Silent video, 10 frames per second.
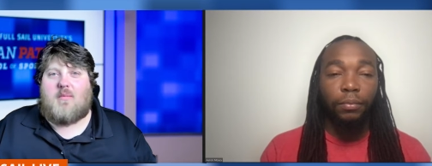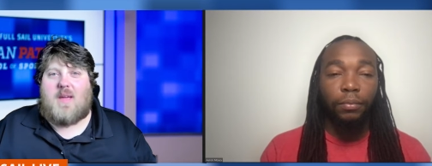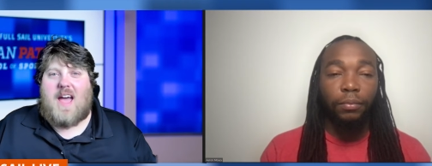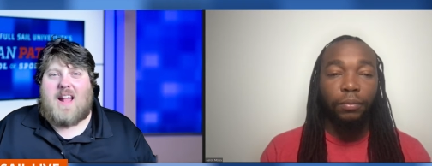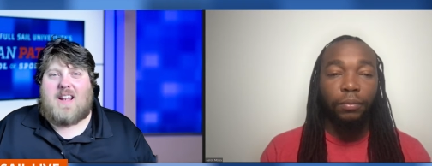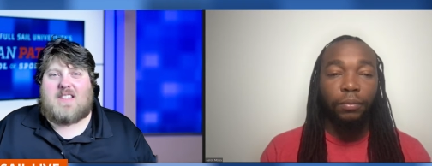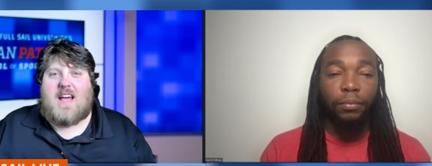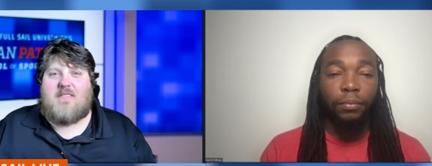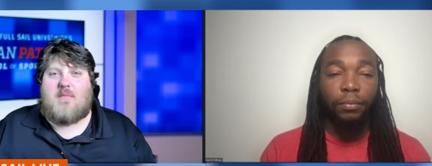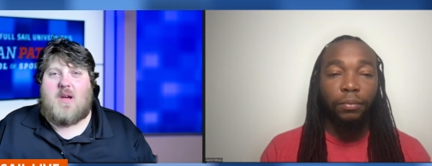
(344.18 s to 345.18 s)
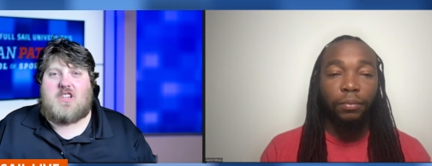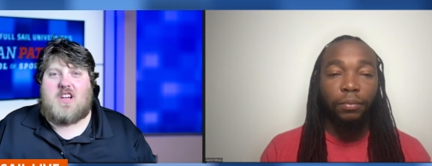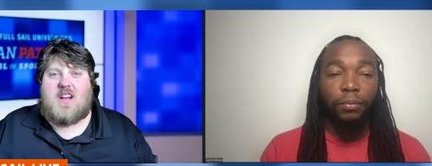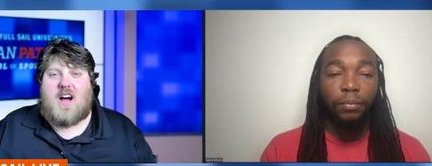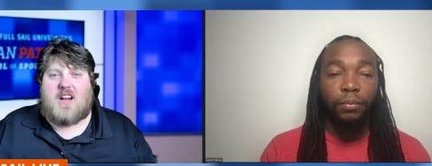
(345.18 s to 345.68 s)
Speaker 1: me at
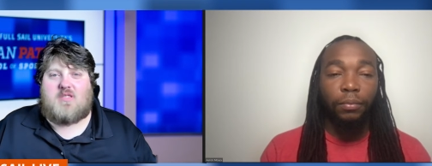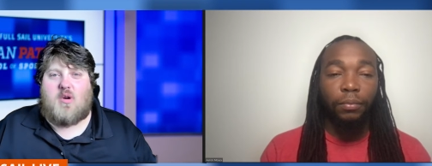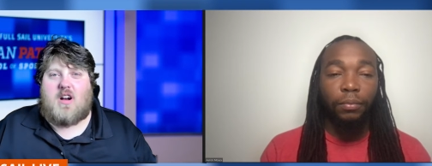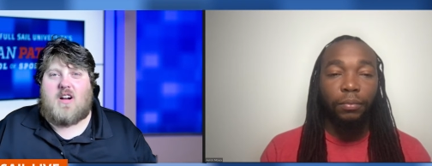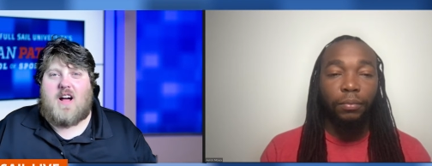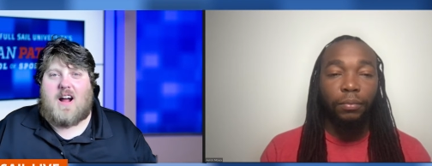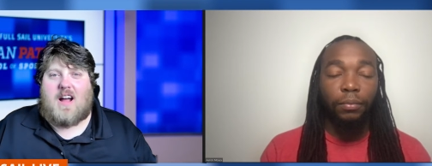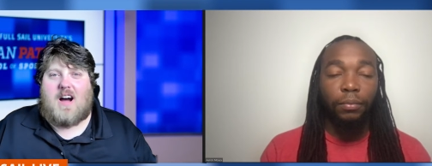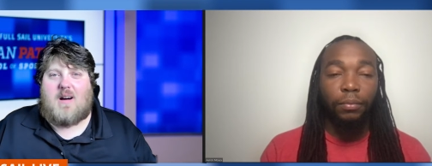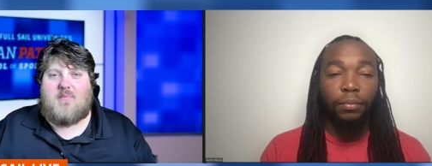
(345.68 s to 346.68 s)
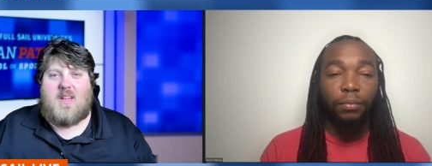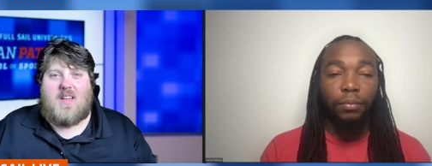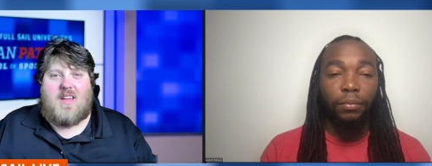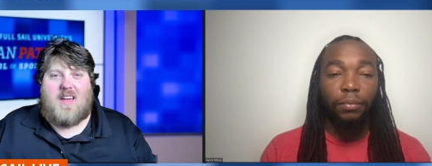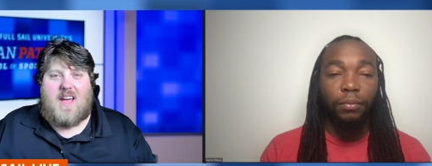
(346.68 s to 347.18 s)
7misun on twitter.com.
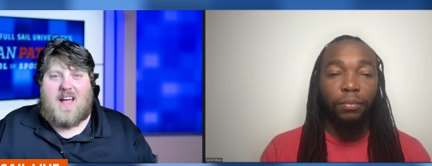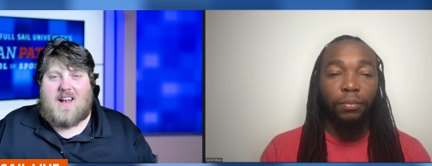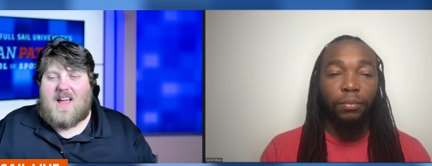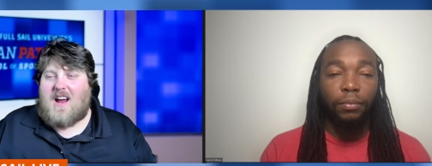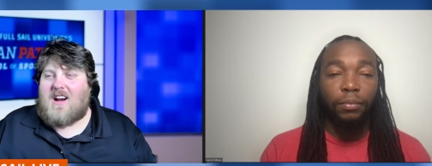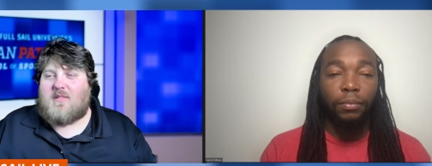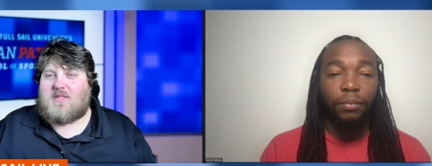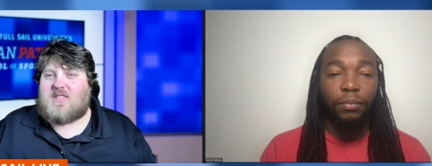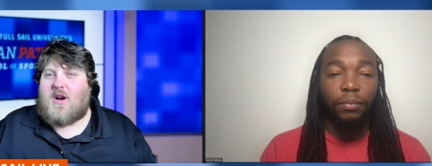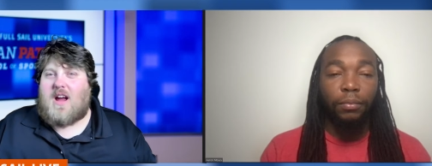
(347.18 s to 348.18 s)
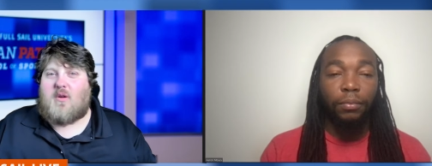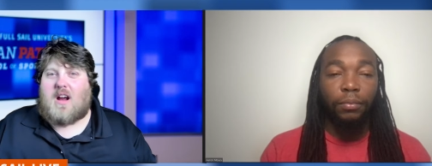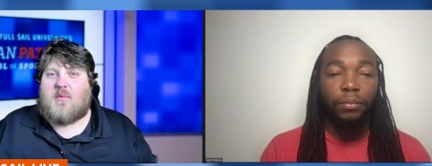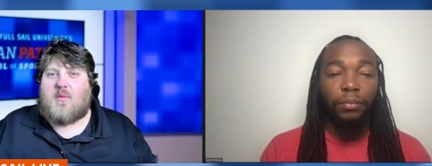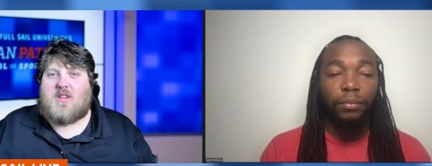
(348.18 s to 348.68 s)
And Aaron, it was great
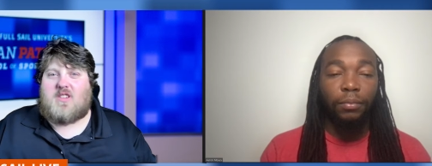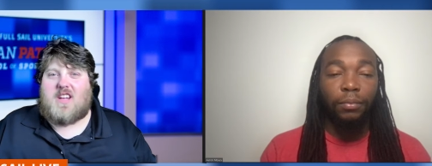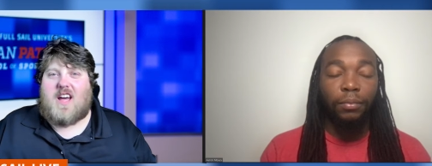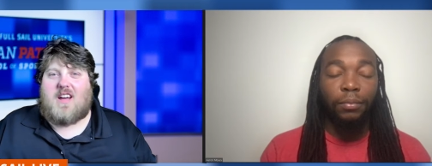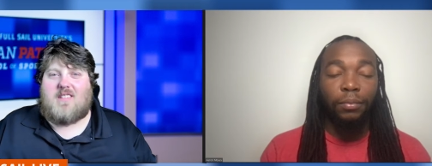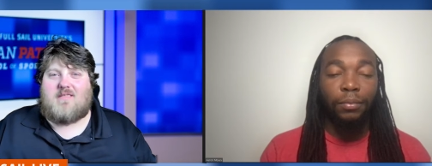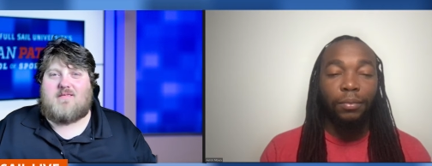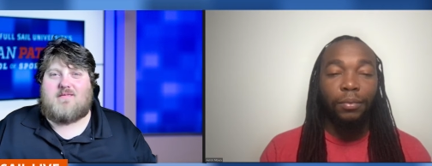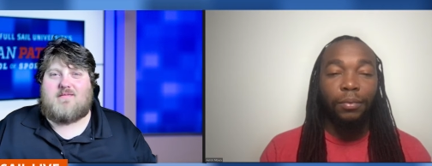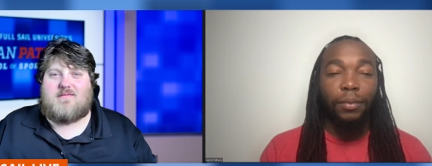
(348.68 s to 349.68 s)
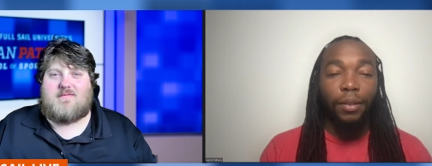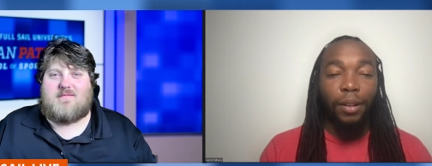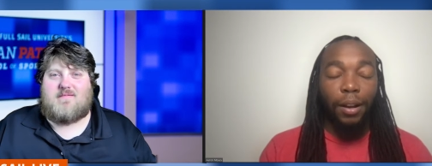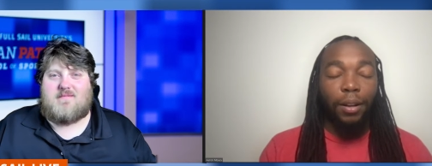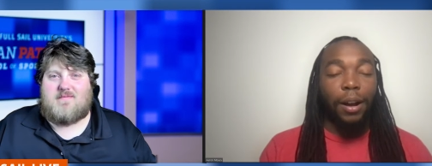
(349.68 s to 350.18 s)
working with you today.
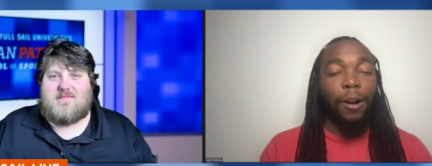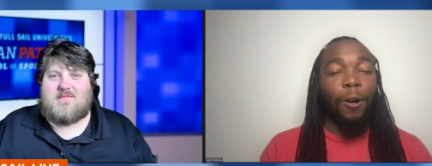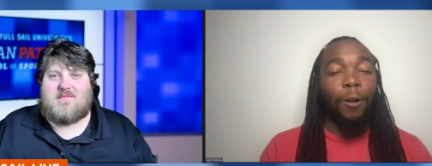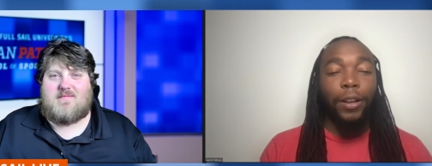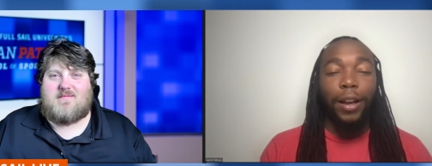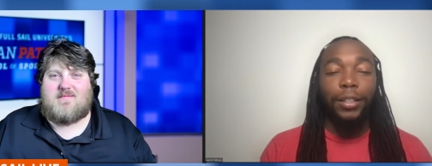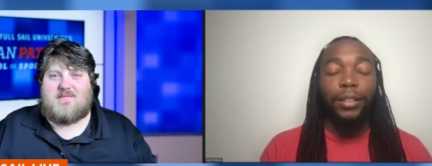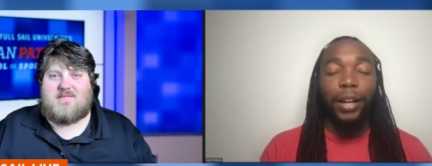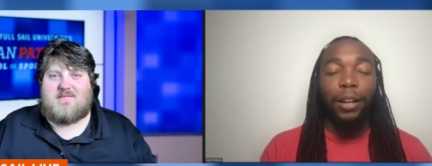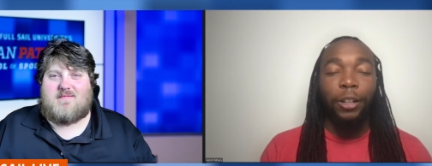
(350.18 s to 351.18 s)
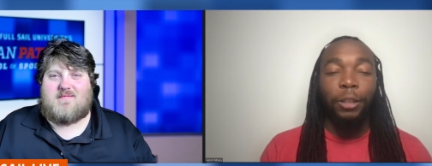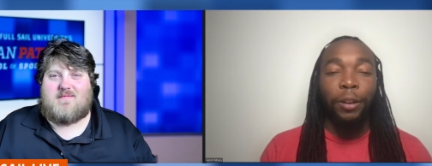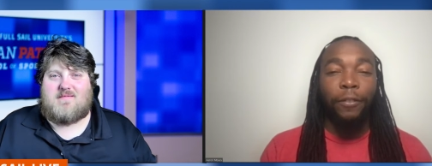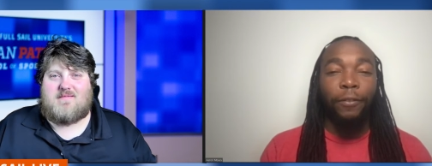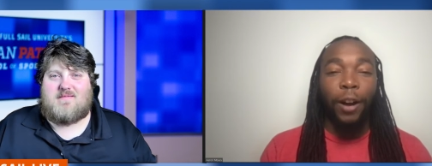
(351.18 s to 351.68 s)
Speaker 2: Oh, yes, Taylor. It's
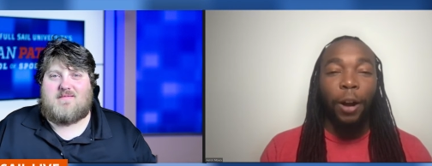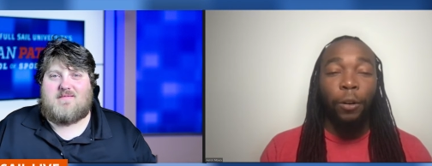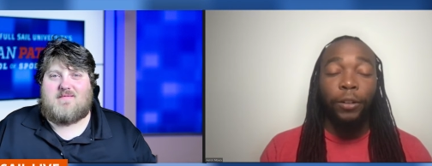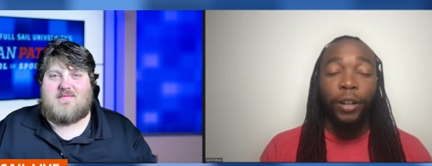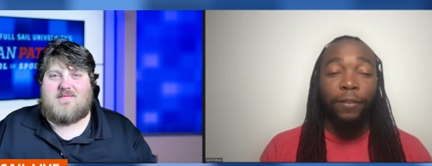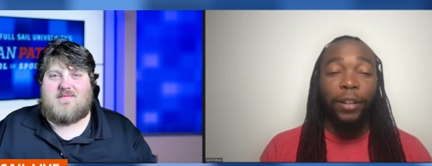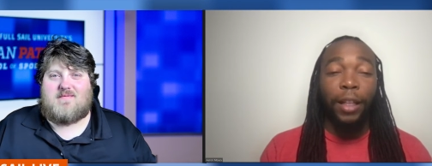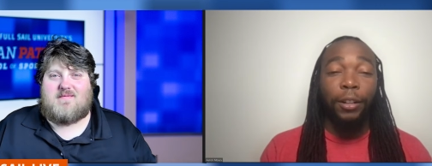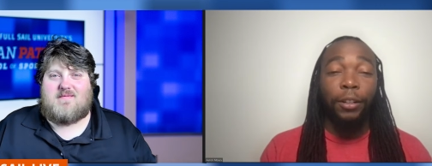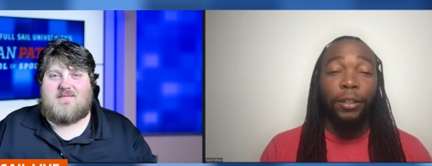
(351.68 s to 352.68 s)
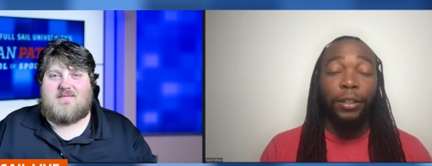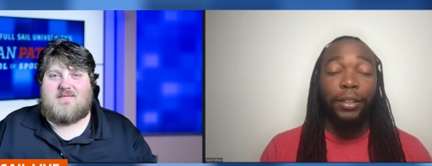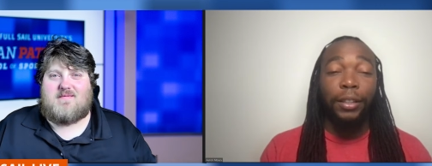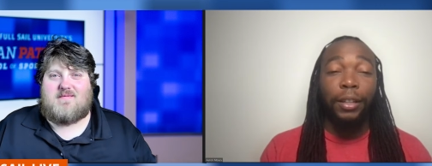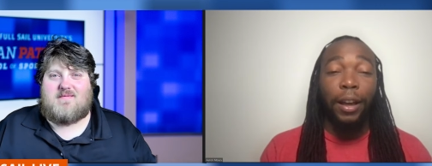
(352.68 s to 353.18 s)
been fun. We'll definitely have to do this
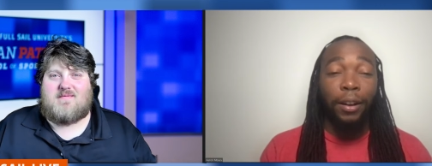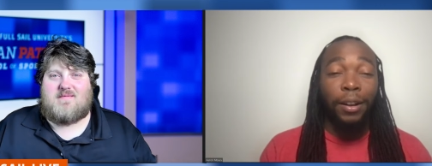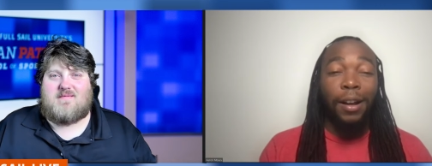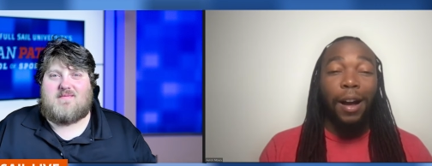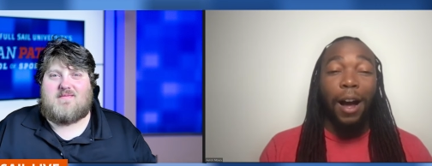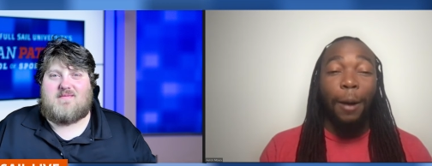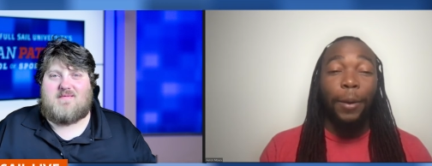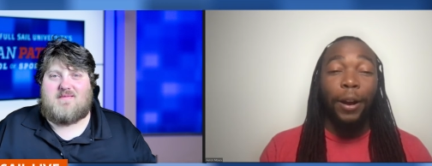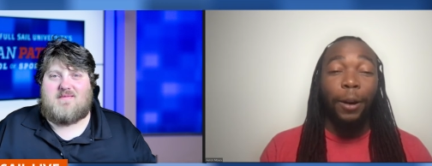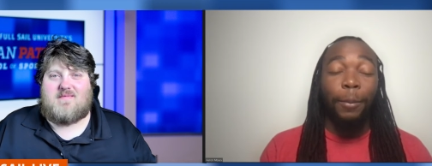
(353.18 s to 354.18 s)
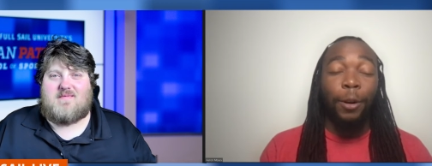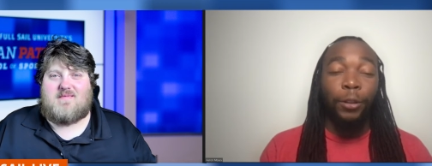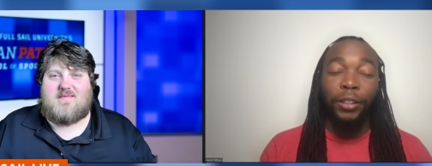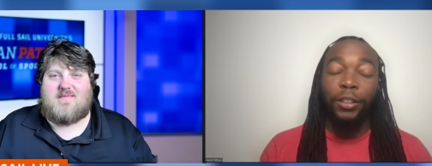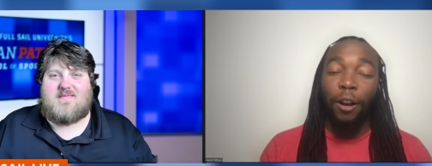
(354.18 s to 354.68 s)
again. I'm Aaron
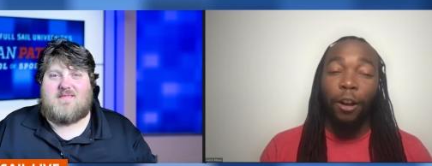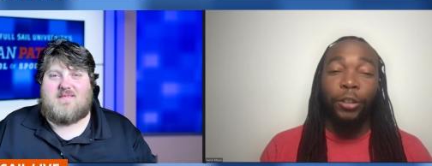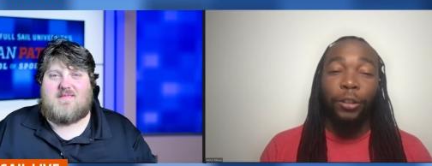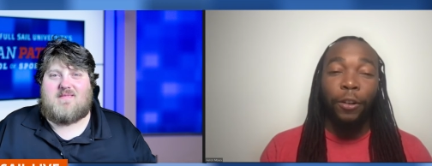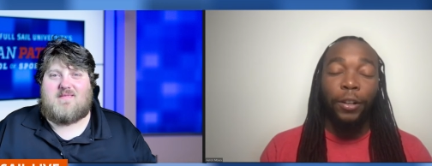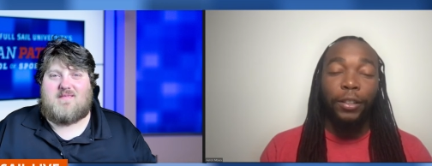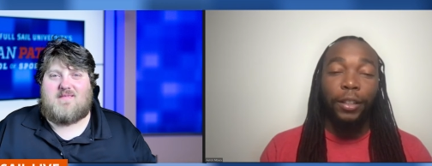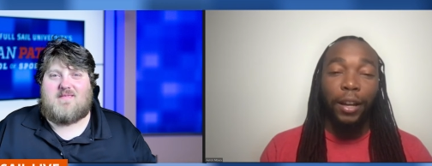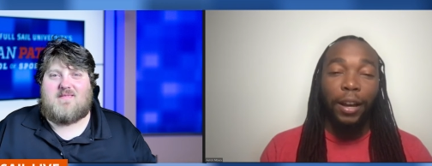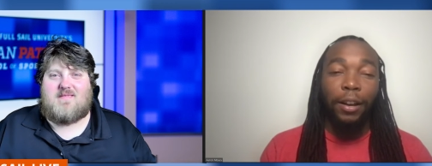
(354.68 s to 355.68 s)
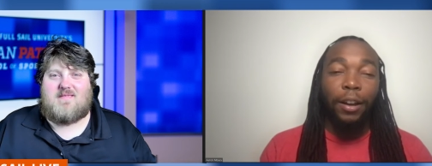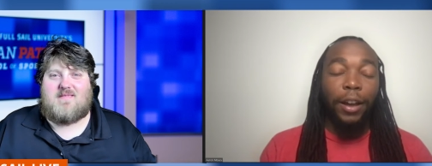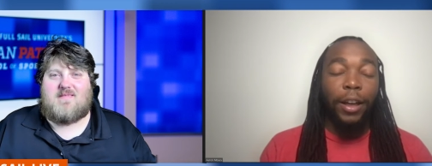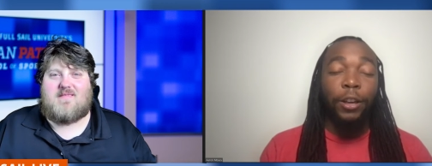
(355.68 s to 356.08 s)
Moses, also known as King, and you